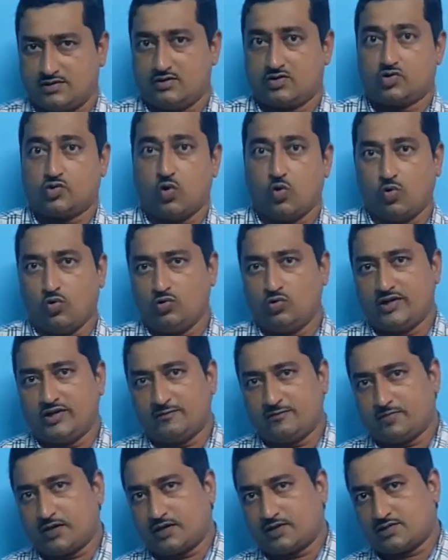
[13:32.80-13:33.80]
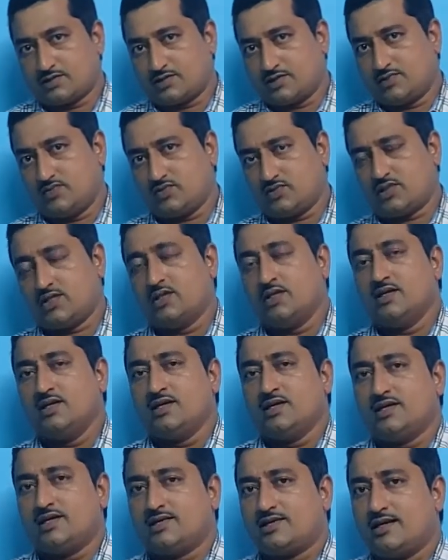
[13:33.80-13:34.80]
told in past tense,
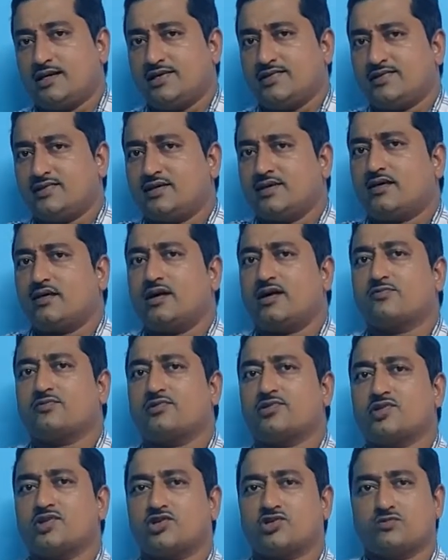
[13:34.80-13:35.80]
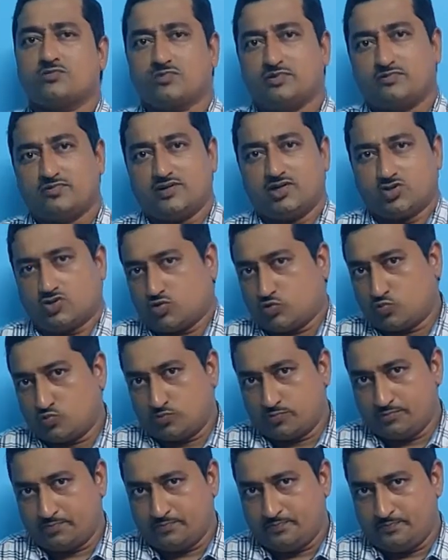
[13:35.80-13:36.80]
it's a conversation between two.
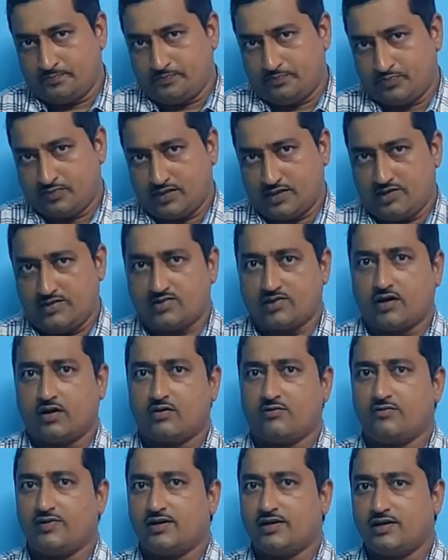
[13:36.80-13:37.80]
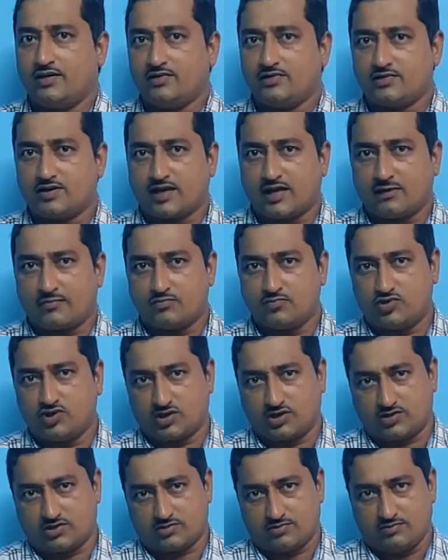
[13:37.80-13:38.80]
There is always an
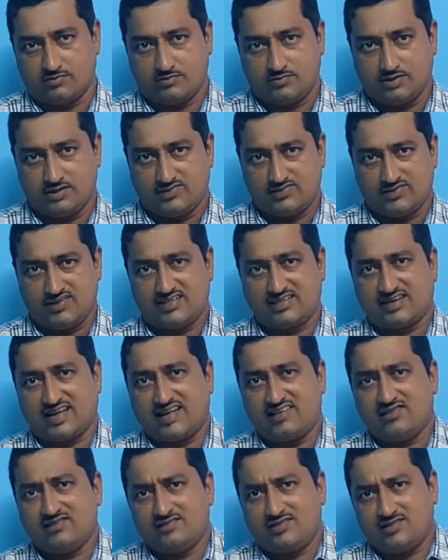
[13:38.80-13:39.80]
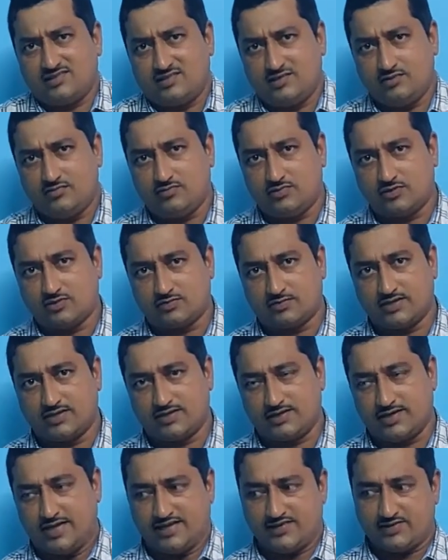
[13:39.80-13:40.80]
object. It's a transitive verb. It
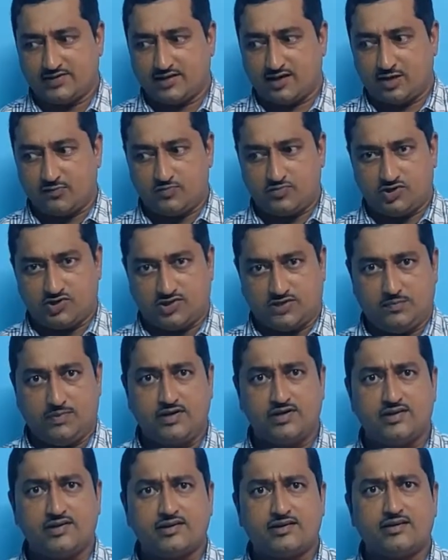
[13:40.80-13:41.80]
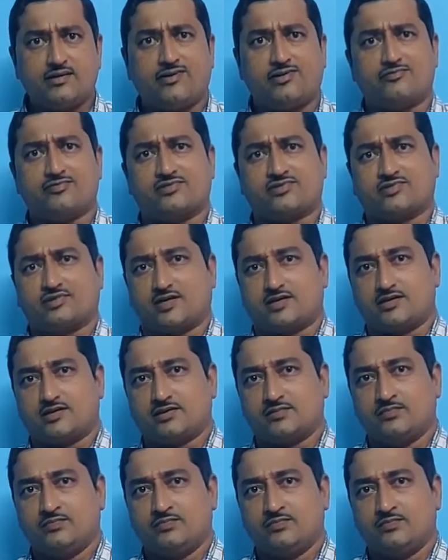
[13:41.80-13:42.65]
takes an object immediately after that.